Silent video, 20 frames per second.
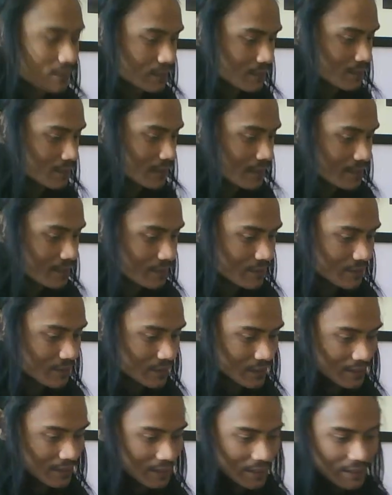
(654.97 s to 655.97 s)
or whatever,
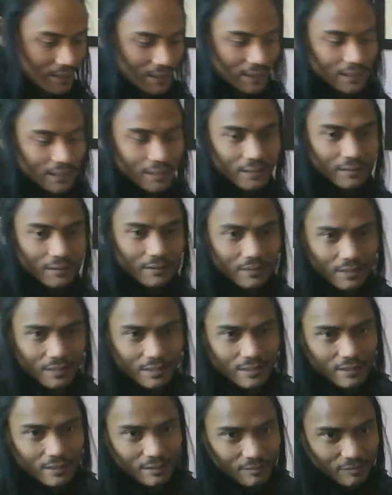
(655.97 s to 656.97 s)
and they're
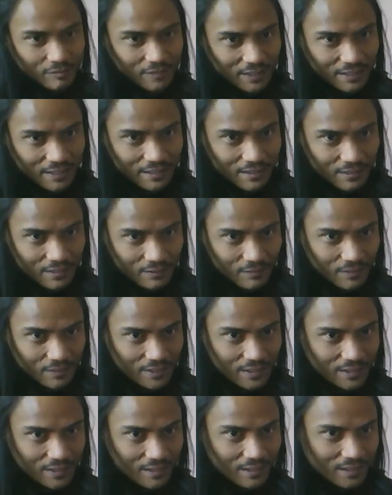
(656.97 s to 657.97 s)
like on a flat
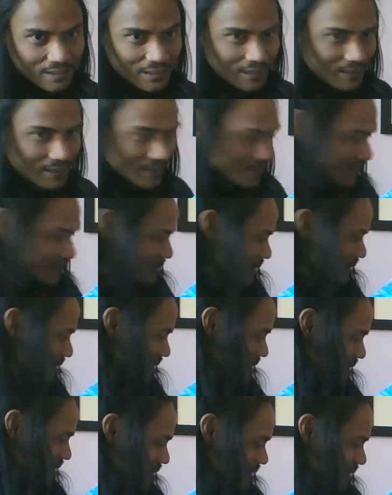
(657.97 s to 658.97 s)
surface, and
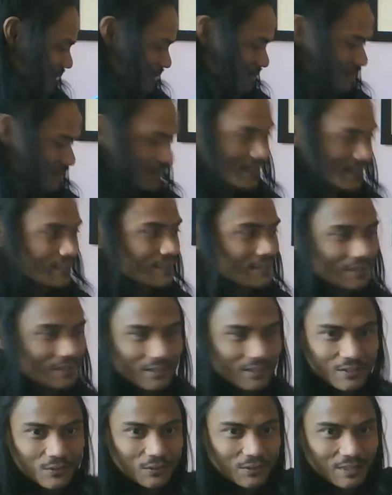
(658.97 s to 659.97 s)
then you just take these
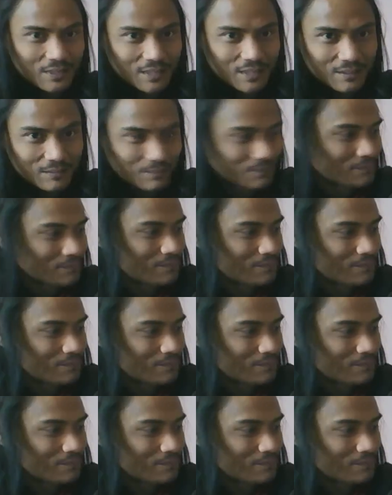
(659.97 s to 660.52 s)
cool little